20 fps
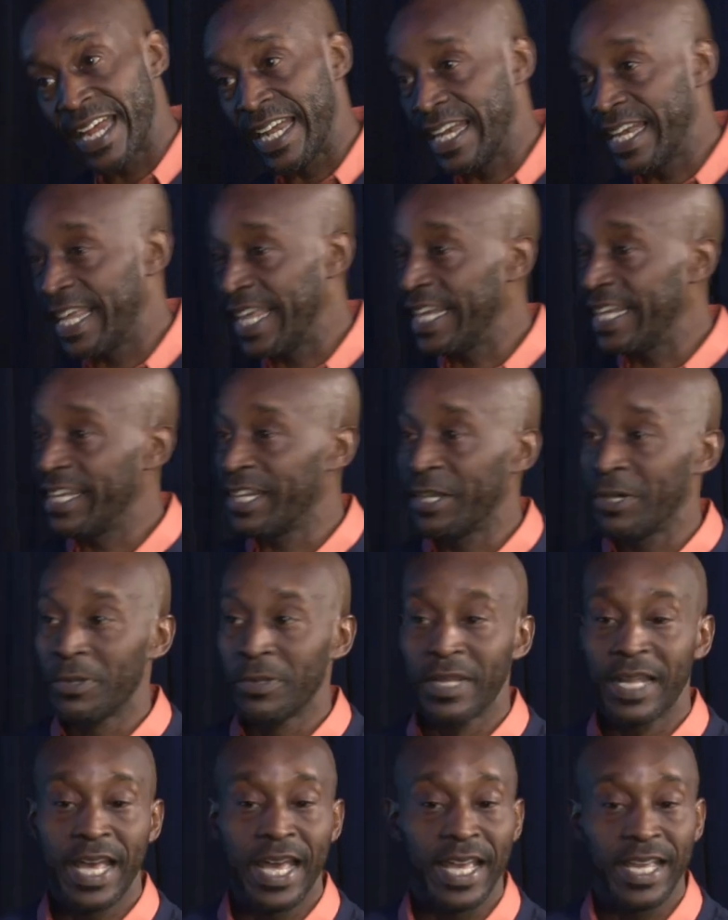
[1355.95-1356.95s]
It ain't no
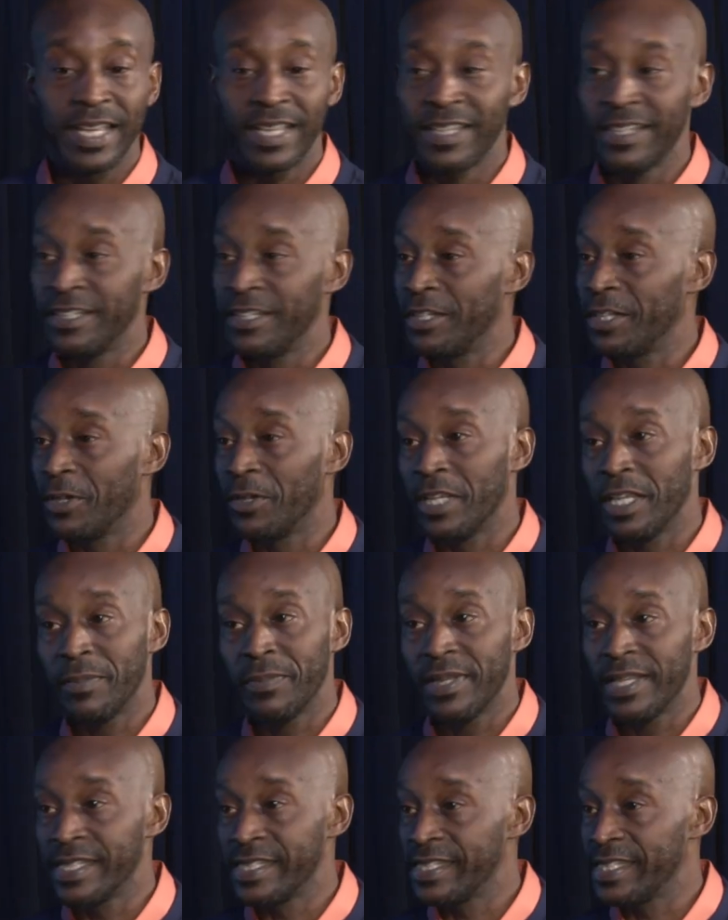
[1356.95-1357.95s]
like, you know, give
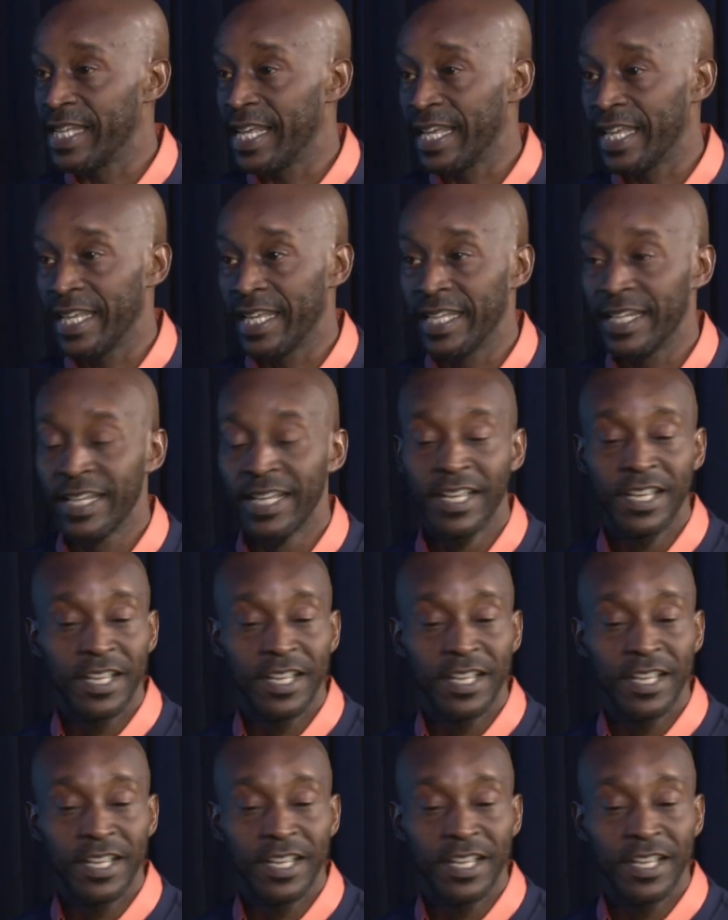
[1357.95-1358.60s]
me a second.